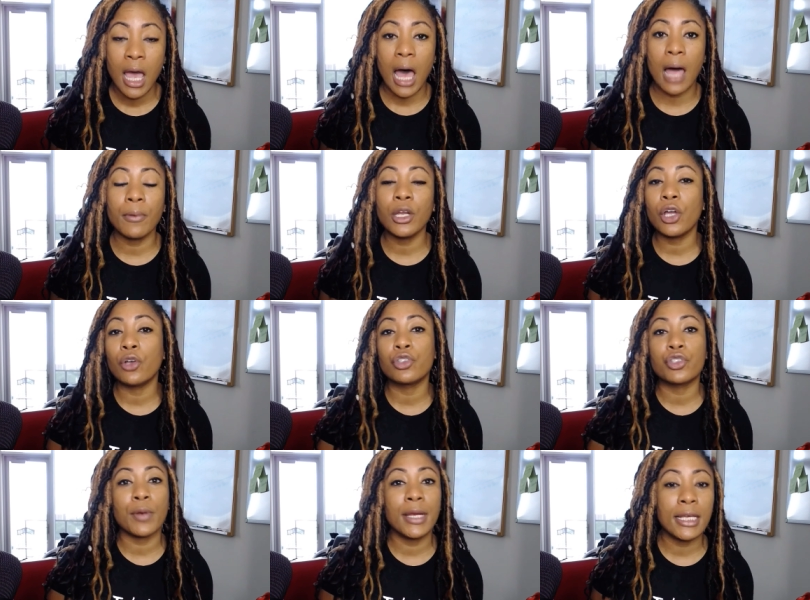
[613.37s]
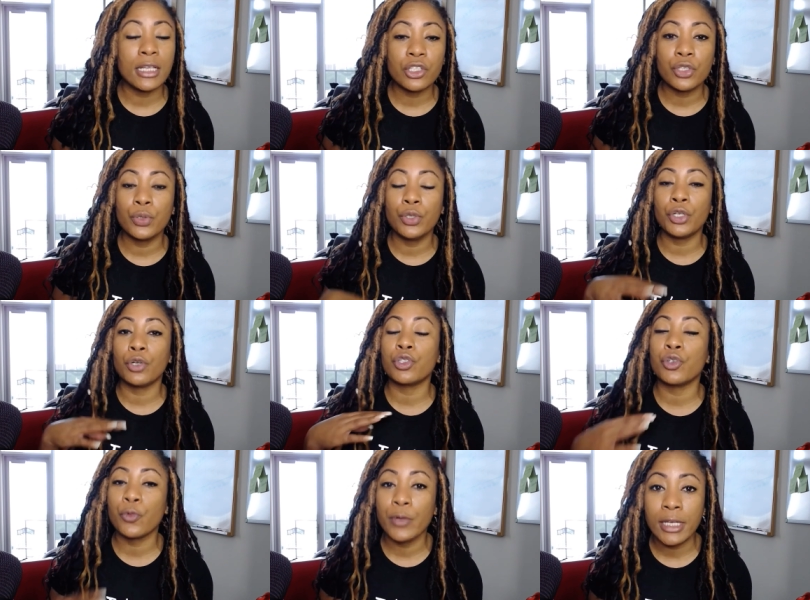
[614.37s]
I'm going to go straight into, you know,
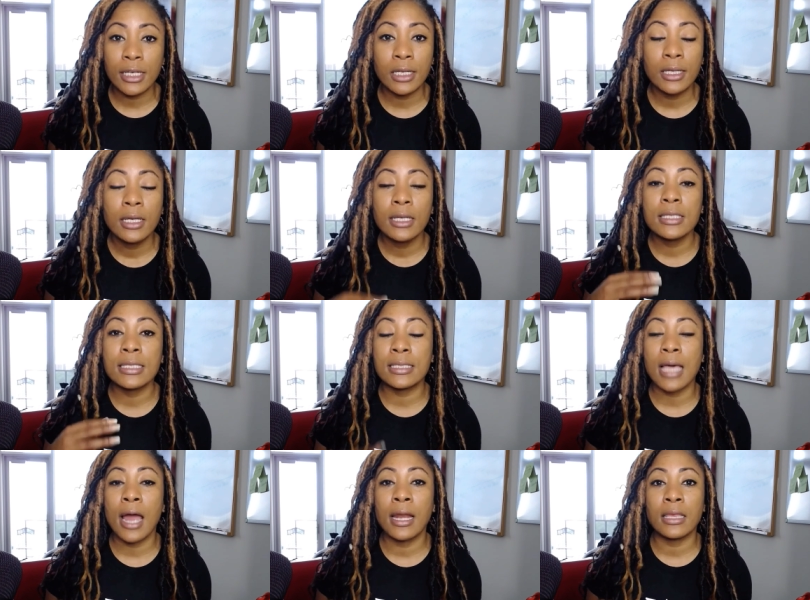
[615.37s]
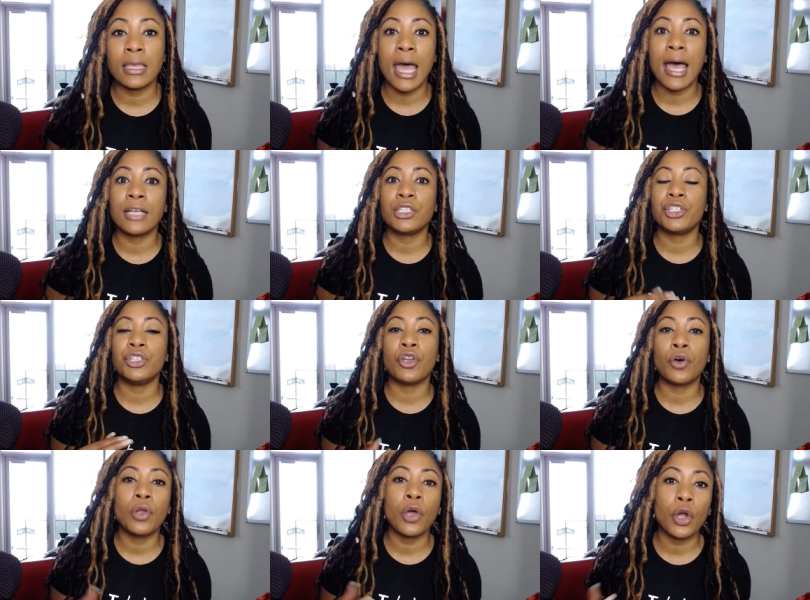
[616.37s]
Taria decided that she
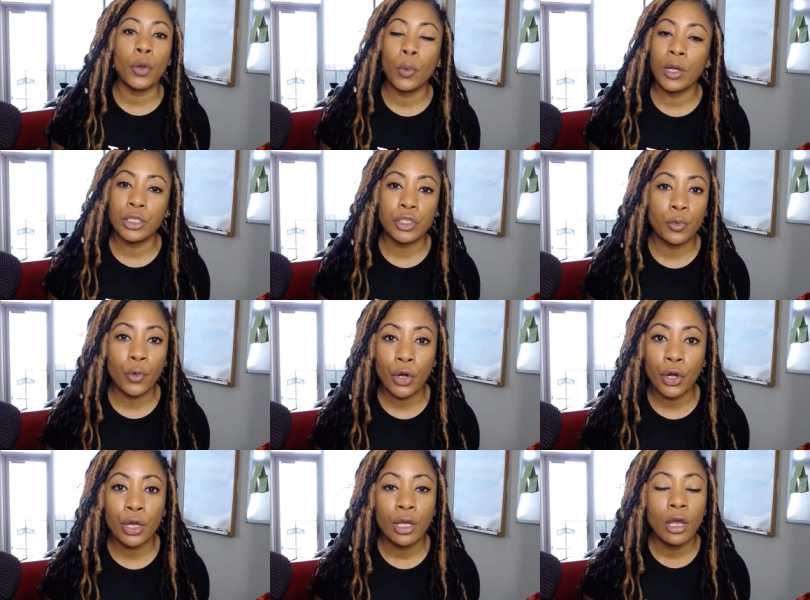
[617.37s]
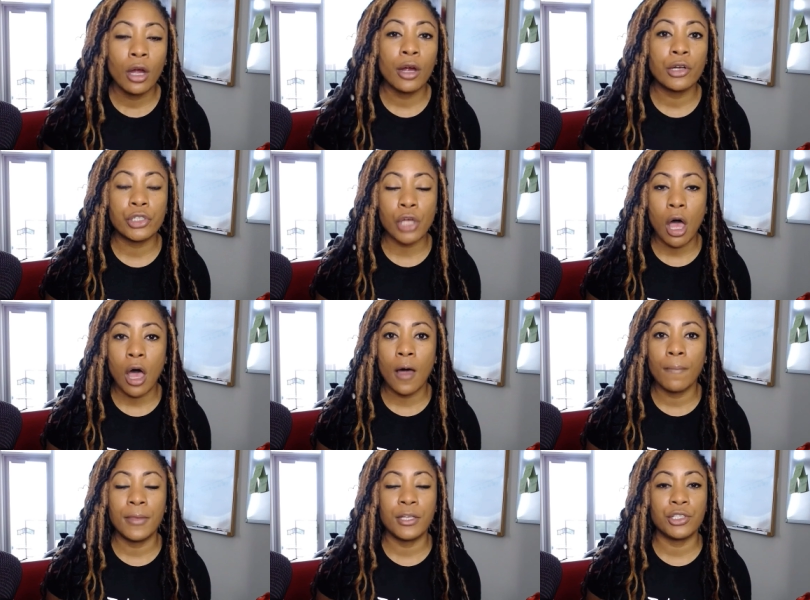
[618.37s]
no longer wanted to work her
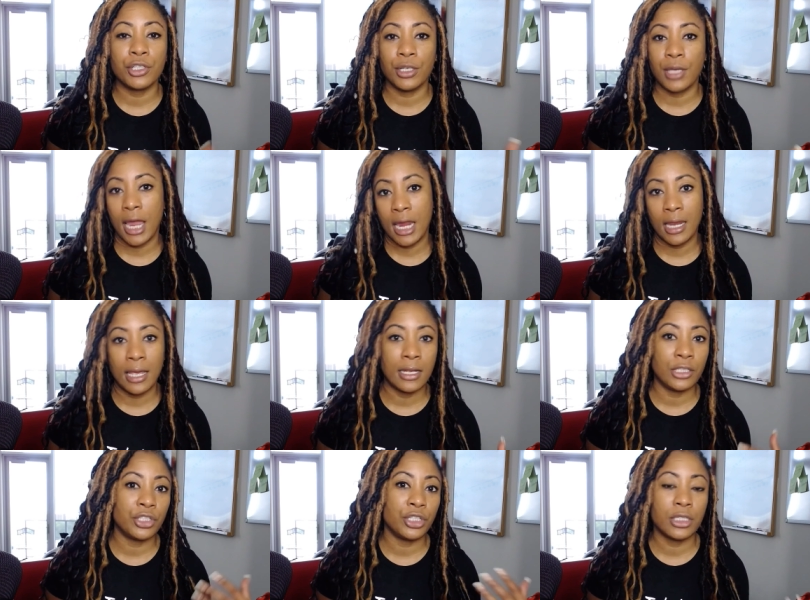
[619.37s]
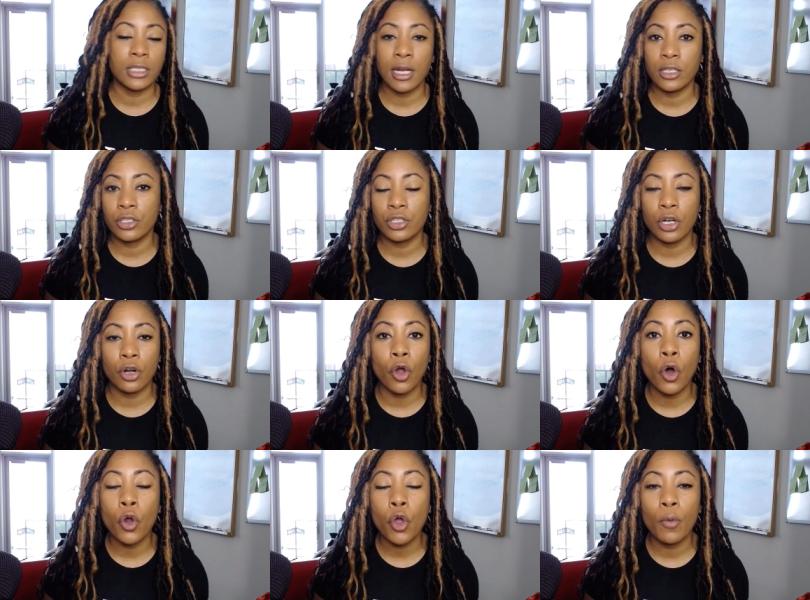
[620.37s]
job that she hated and she decided to start her
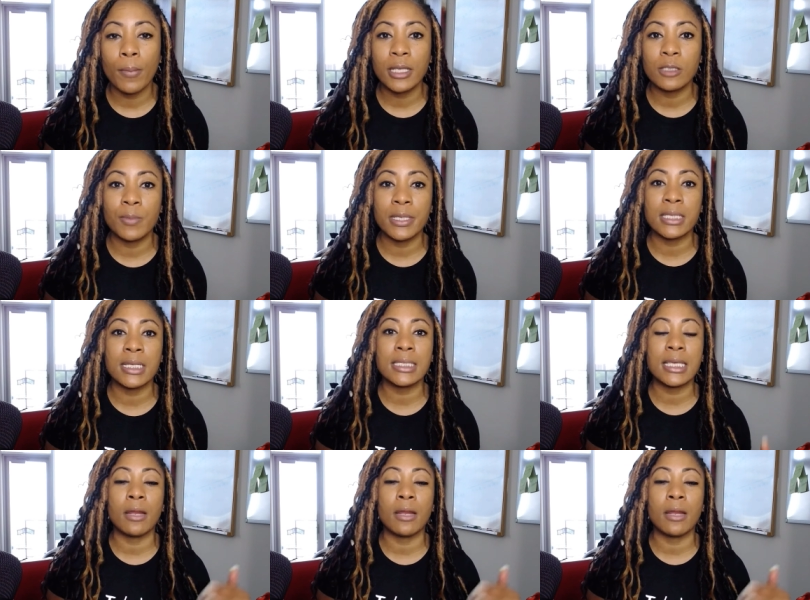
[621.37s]
own home based business.